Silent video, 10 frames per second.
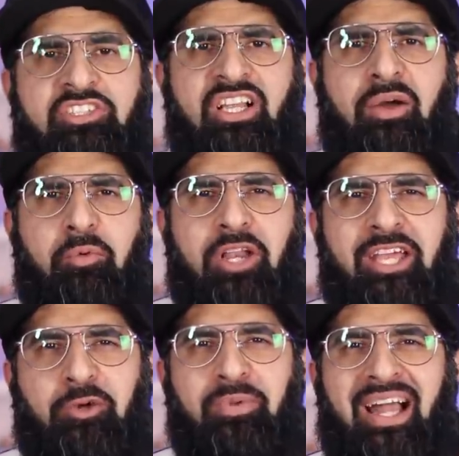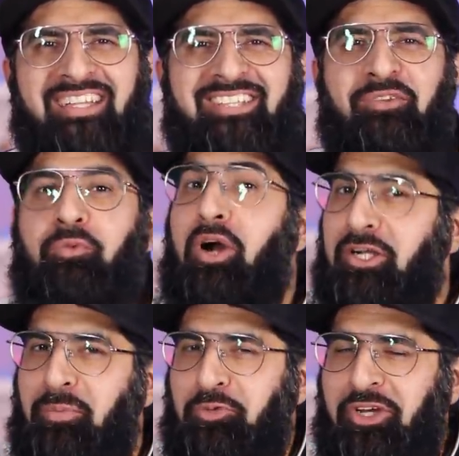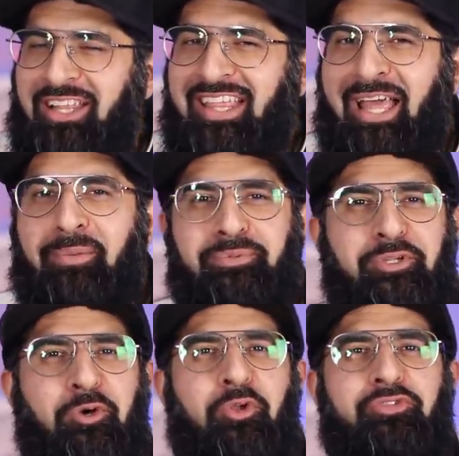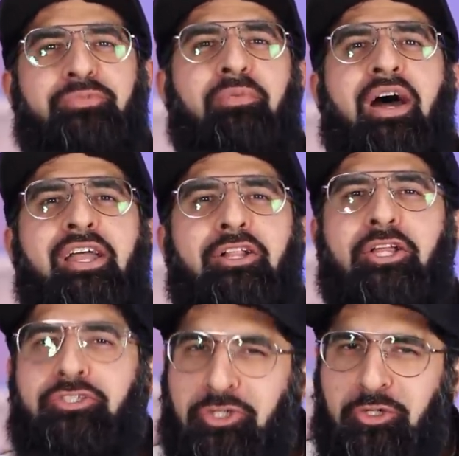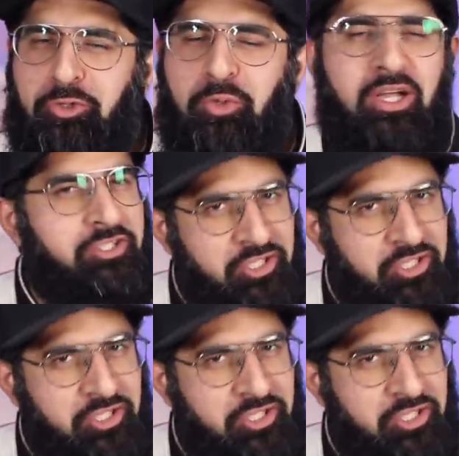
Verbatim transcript: Assalamu alaikum guys and welcome to another episode of Smile to